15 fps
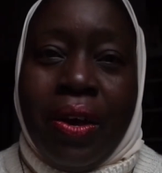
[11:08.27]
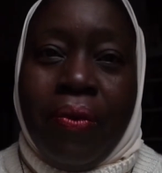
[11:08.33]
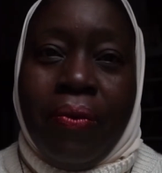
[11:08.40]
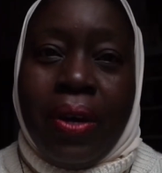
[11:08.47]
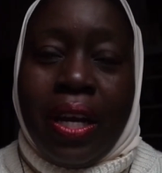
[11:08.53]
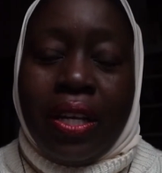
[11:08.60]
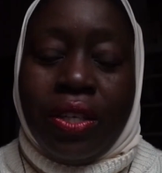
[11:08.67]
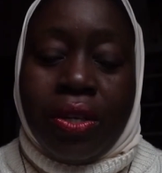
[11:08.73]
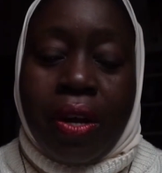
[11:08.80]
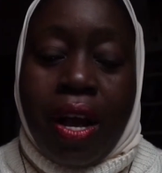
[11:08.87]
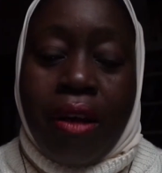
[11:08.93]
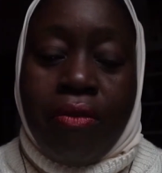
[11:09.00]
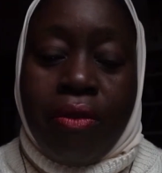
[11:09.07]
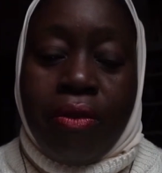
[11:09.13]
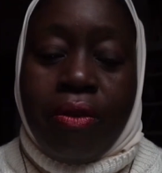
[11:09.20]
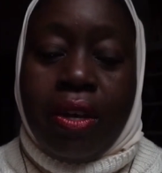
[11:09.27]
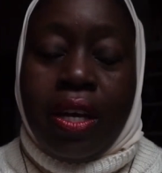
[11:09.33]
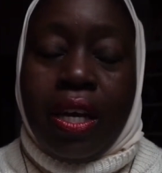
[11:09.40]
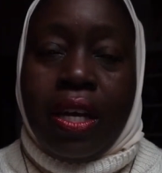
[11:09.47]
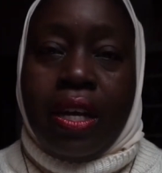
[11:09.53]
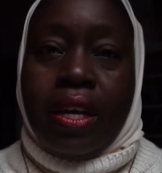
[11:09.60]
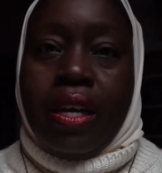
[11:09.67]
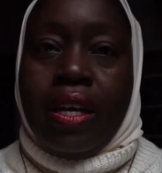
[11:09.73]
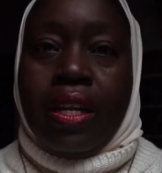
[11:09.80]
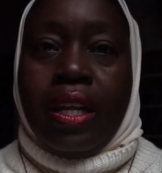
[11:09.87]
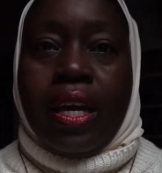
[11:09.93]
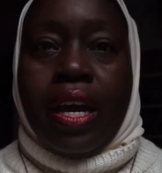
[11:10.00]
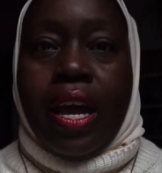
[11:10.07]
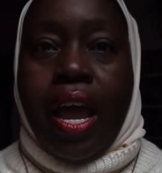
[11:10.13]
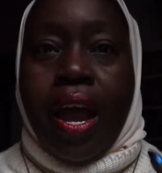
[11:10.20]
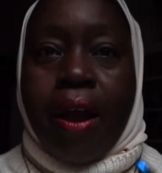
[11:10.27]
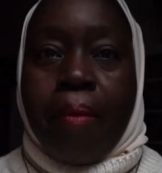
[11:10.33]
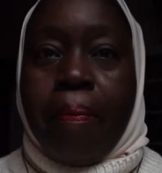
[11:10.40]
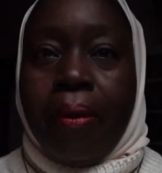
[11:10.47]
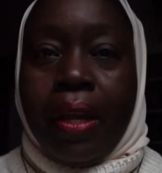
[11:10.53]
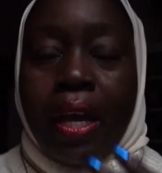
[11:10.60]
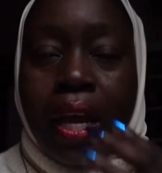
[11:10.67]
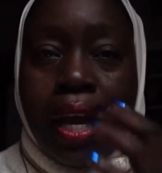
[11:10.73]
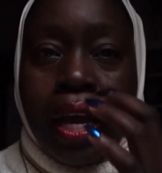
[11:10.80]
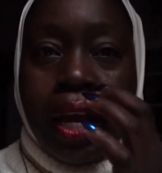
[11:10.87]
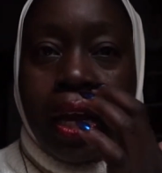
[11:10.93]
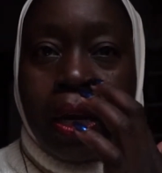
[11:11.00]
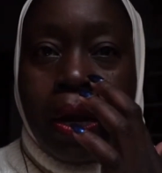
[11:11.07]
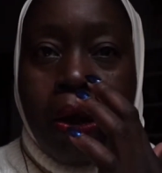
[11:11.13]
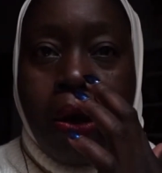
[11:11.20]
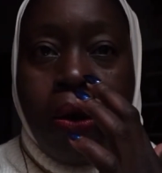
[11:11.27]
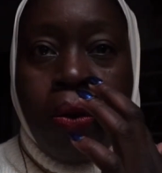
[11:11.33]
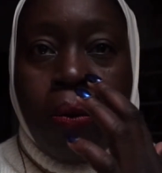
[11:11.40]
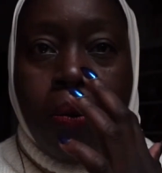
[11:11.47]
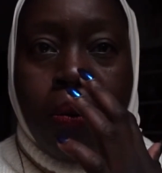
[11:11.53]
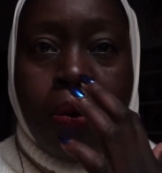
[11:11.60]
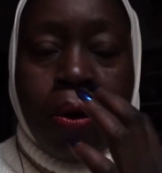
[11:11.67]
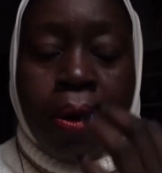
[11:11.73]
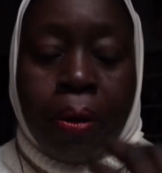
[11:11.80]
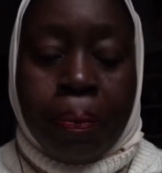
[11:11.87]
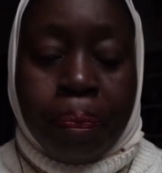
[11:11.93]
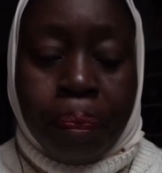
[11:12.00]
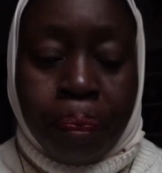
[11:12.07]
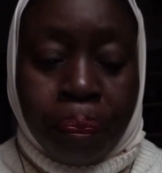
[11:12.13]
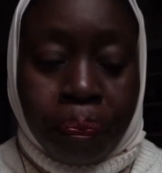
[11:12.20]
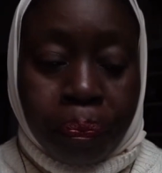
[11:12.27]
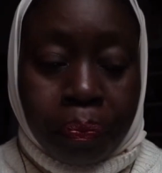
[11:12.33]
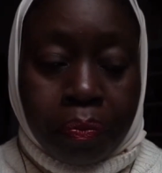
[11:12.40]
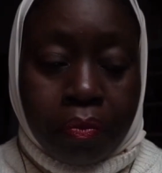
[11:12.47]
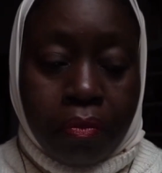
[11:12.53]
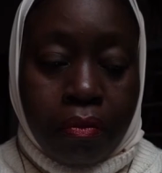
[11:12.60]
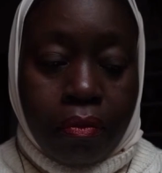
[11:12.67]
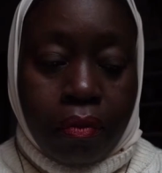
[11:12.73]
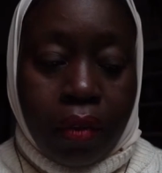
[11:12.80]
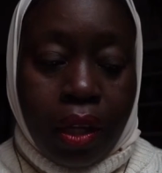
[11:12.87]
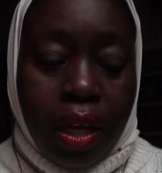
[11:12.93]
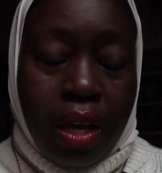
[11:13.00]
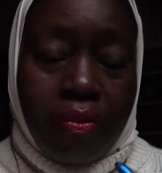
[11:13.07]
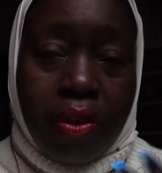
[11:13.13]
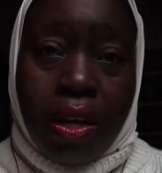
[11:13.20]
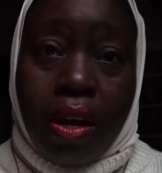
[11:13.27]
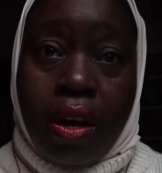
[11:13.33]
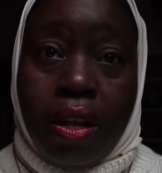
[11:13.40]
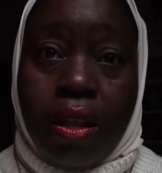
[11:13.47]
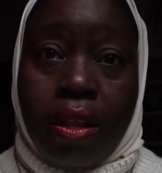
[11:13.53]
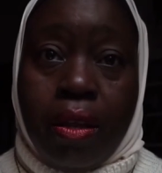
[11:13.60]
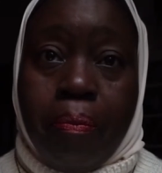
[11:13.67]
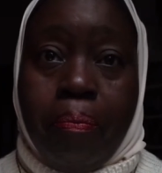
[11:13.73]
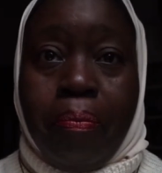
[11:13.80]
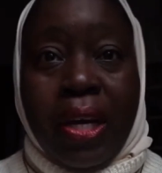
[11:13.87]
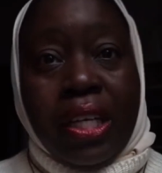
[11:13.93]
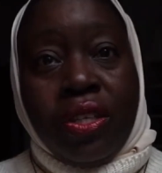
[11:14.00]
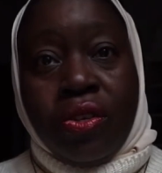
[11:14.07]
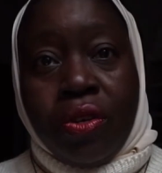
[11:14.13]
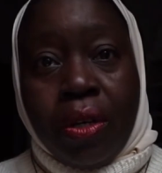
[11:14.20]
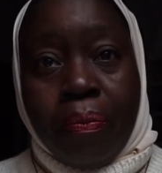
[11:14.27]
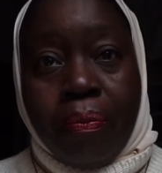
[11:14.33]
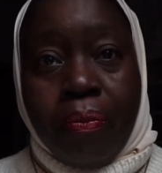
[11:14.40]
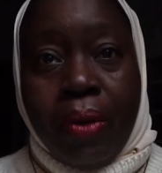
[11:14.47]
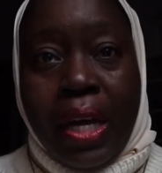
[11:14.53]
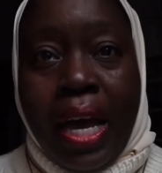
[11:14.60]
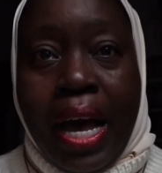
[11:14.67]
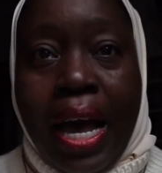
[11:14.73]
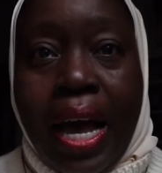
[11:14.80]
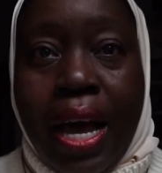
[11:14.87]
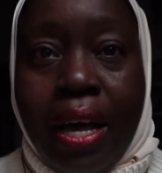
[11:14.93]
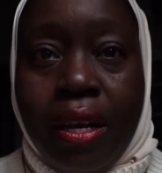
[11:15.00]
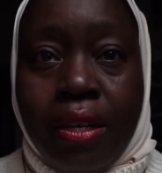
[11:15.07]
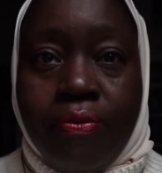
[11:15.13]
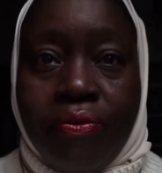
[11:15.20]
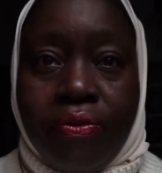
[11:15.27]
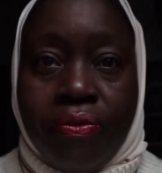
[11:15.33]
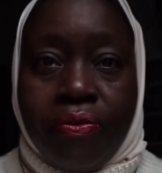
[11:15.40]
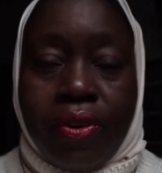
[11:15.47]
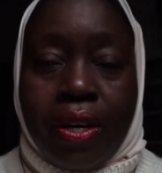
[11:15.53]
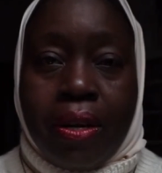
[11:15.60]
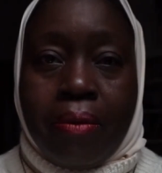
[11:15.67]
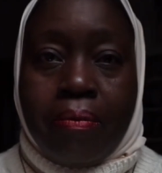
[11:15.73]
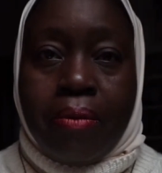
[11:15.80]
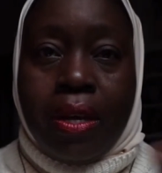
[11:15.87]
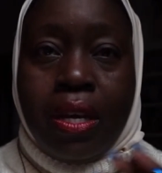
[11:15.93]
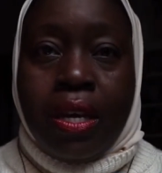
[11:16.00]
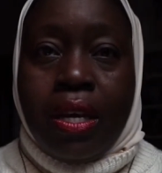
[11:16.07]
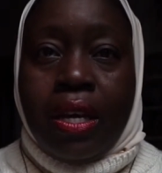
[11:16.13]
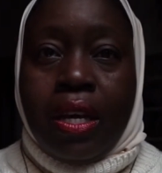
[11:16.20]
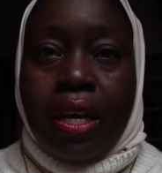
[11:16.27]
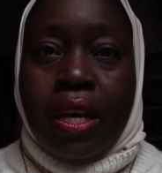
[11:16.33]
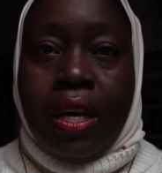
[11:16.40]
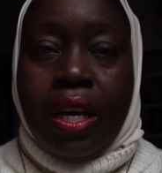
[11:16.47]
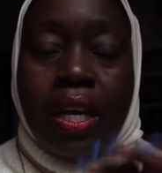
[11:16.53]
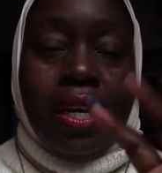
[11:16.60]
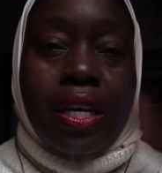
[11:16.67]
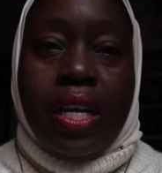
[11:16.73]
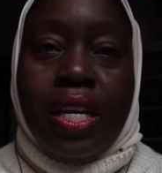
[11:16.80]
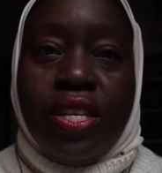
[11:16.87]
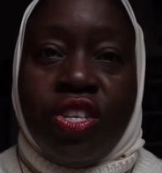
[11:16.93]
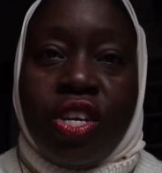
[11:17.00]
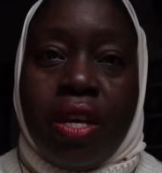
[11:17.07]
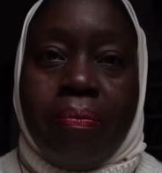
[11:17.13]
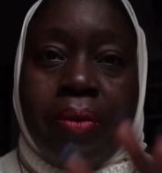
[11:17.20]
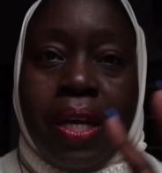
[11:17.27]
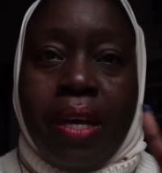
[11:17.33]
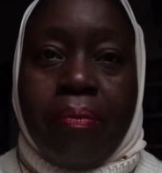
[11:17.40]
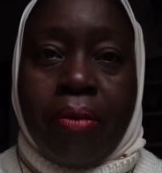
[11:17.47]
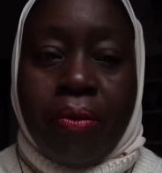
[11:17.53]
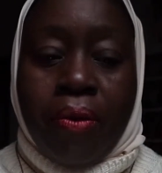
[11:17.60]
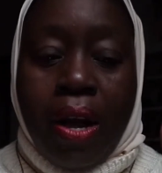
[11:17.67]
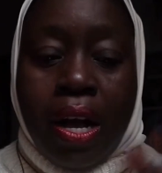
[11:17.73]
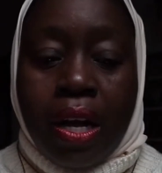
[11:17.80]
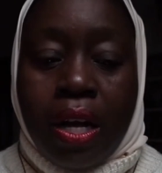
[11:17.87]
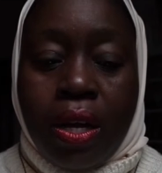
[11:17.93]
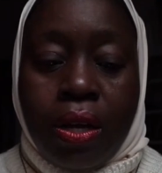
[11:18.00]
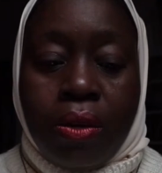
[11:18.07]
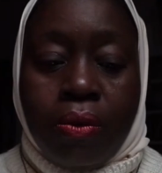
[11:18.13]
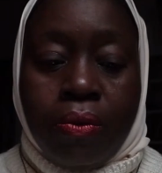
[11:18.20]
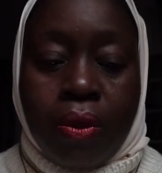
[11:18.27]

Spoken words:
when I travel in like an airplane, or even on the bus trip we had from in Egypt and Morocco.